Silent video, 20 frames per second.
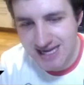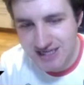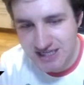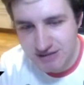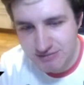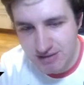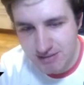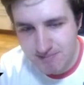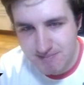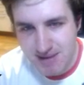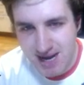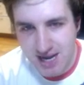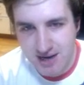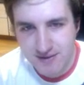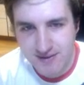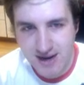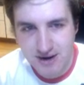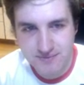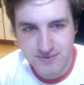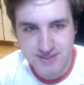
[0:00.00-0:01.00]
to my man
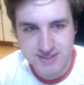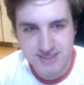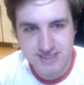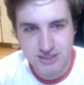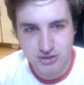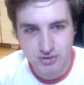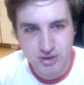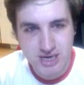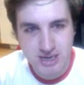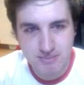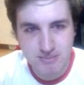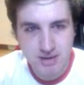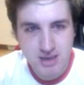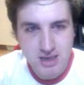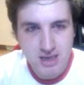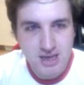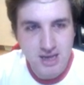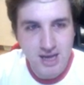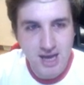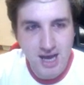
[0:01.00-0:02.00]
there in the stream.
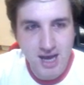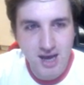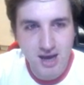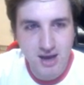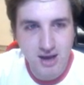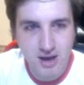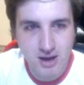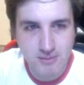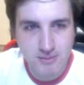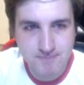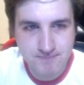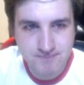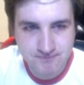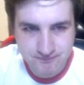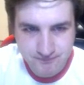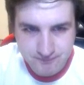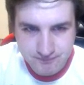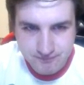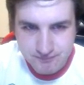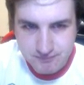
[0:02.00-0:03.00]
Um,
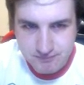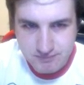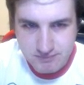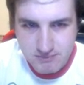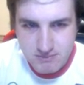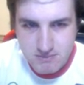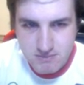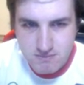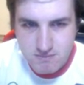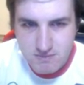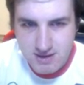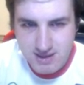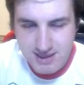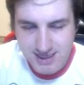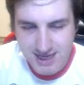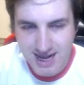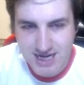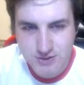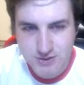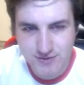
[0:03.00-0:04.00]

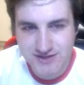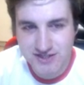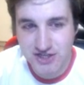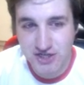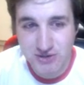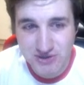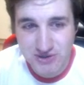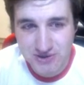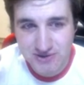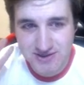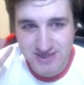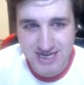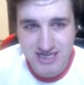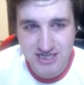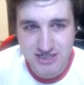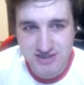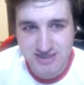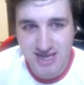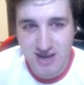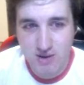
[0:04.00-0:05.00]
guys, we had two new donations there.